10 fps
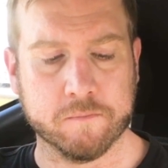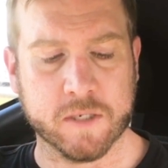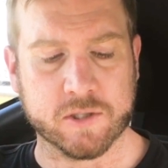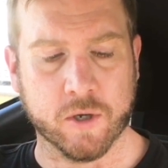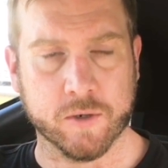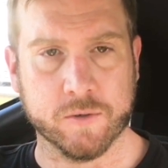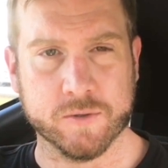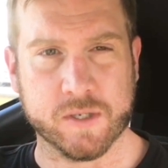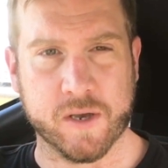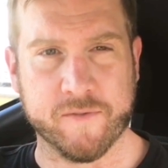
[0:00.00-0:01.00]

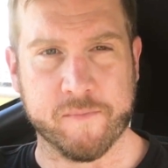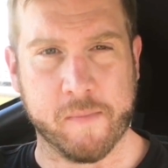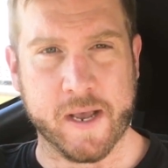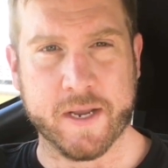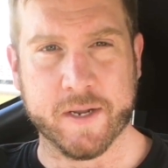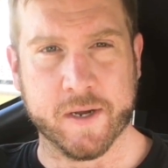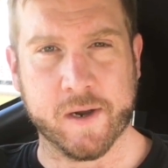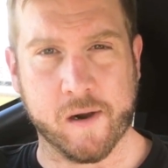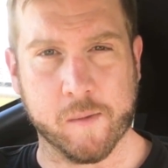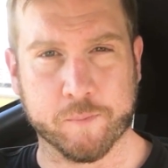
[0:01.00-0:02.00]
McDonald's have made
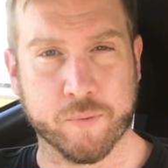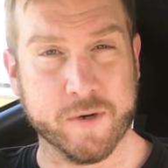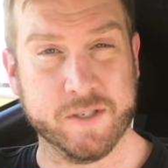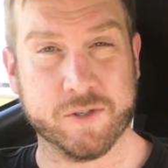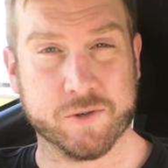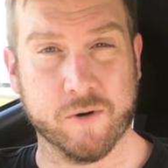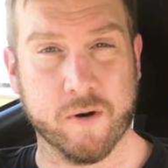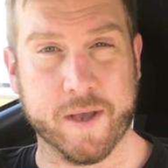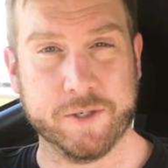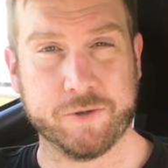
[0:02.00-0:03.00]
a pretty strong
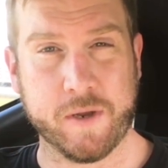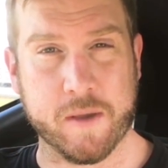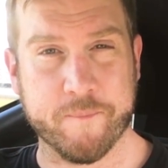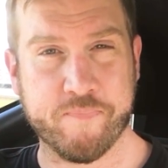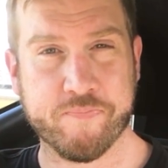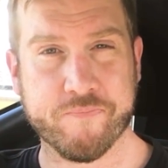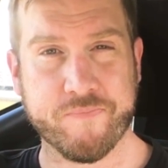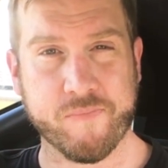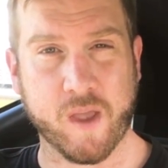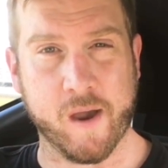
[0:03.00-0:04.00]
entry
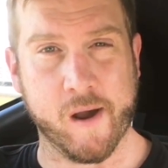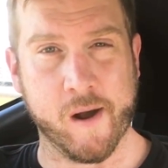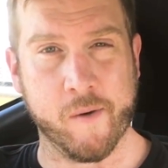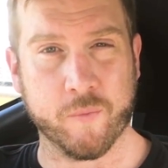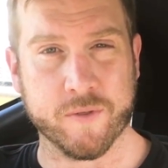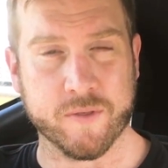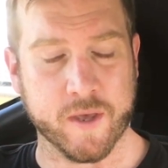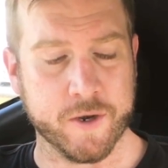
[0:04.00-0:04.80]
with their